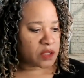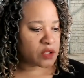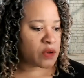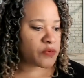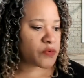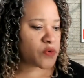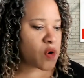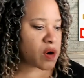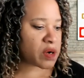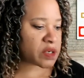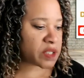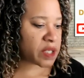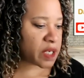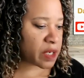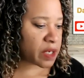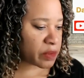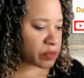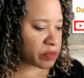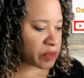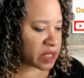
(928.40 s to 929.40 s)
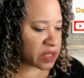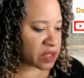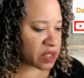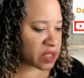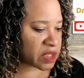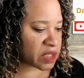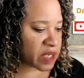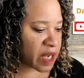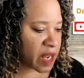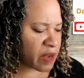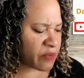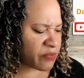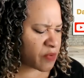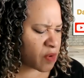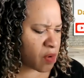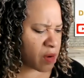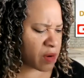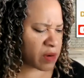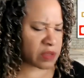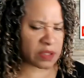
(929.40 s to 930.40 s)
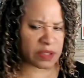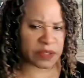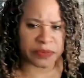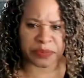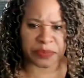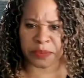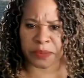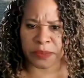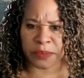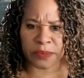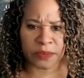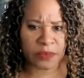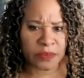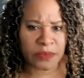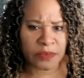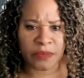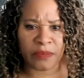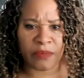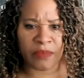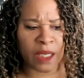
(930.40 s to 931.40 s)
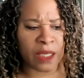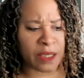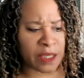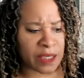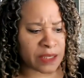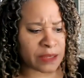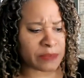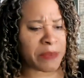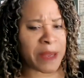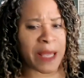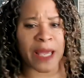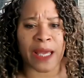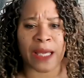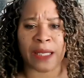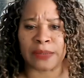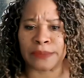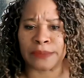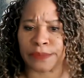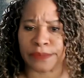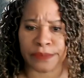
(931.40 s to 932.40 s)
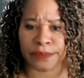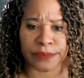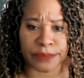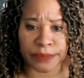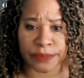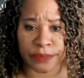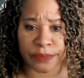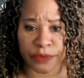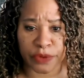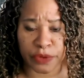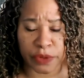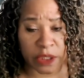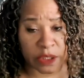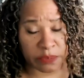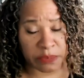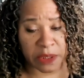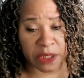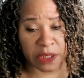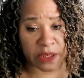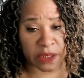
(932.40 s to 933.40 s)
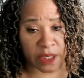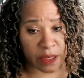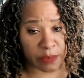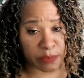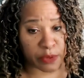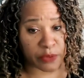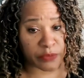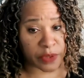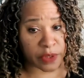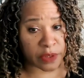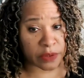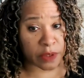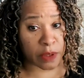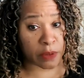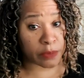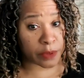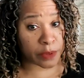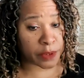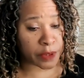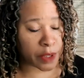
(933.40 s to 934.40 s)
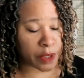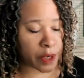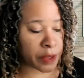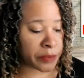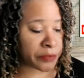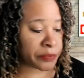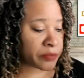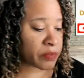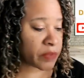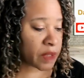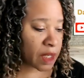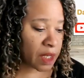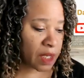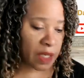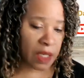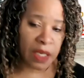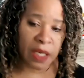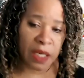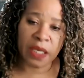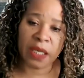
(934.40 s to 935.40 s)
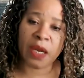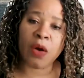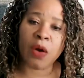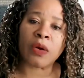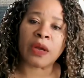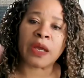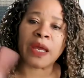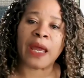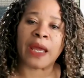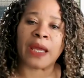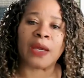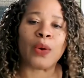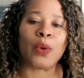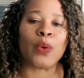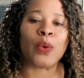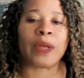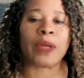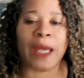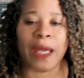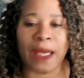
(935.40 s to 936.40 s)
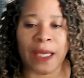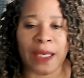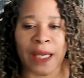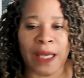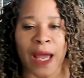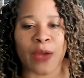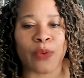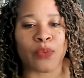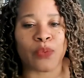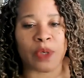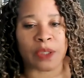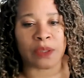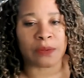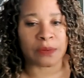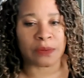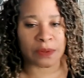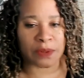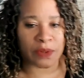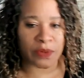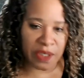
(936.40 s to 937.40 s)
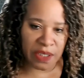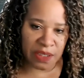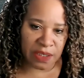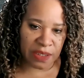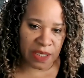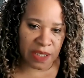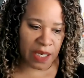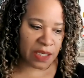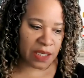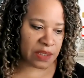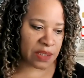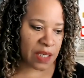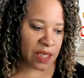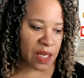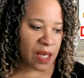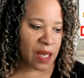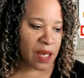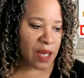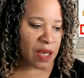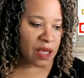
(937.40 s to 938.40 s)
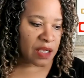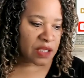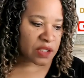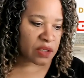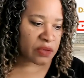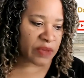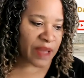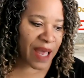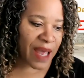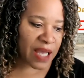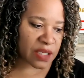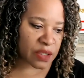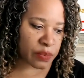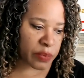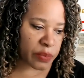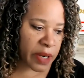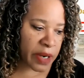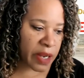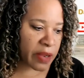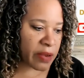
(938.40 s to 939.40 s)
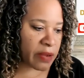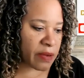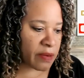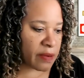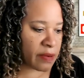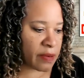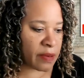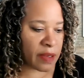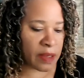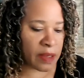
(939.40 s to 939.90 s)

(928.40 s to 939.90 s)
So, of course, he agrees to stay. Of course, this man, trust me, he's a number of years older than her. Okay, okay, I will. So he stays. So that's where